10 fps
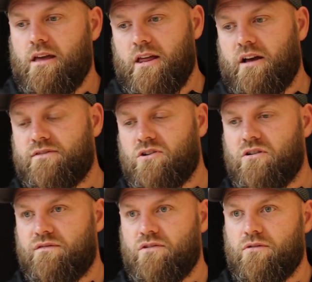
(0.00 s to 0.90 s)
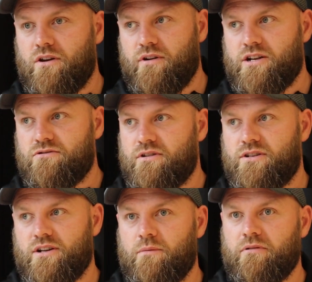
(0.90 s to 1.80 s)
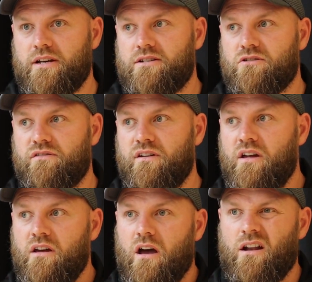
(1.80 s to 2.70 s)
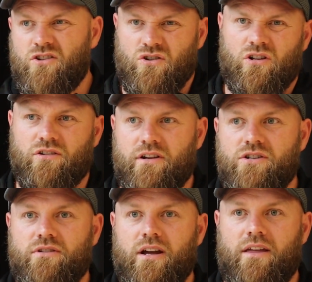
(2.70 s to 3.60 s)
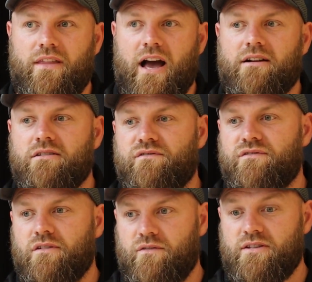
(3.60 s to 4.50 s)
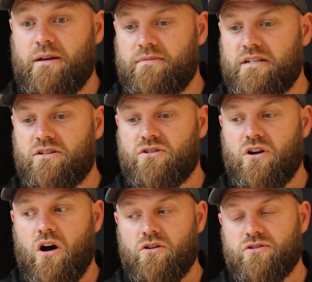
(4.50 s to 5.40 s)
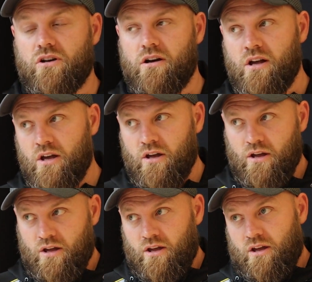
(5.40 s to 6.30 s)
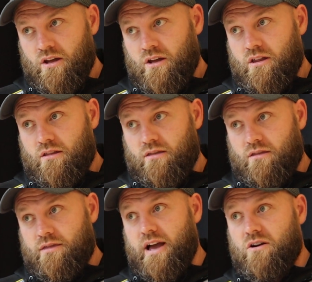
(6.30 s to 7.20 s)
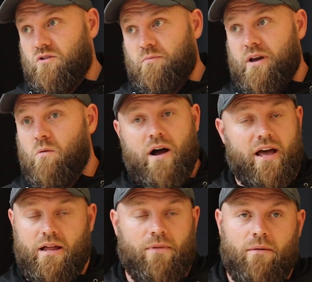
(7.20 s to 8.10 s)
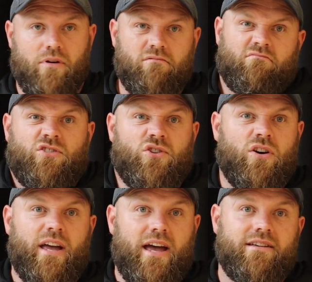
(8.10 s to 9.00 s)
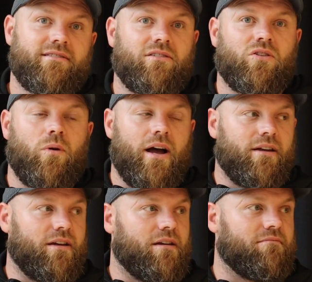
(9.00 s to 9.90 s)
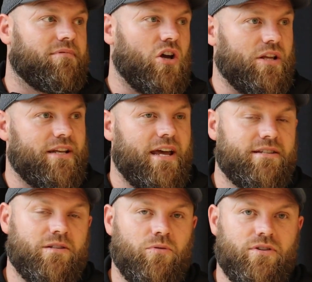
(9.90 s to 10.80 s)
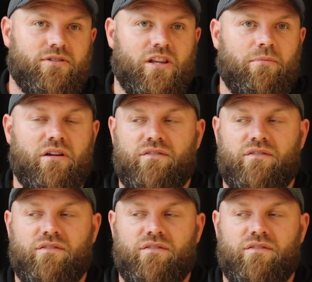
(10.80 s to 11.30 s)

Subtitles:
he'll have to go through the gradual return to play stuff and a shoulder injury in the act of attempting to score. So that could be a while. I'm not sure yet. It's still quite early days, I suppose. It's only been a